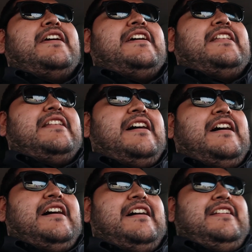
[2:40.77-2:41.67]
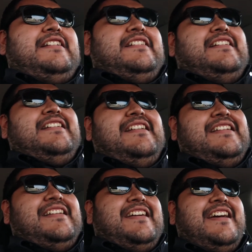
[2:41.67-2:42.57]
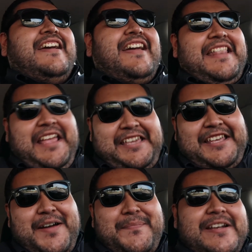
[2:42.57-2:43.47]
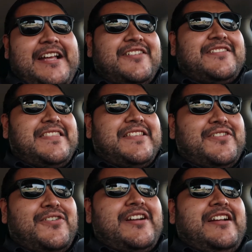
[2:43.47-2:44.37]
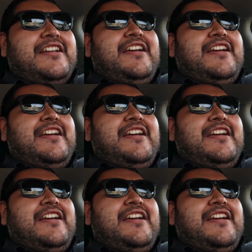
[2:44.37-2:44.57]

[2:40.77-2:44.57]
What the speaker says: And and I get up and I go to the door,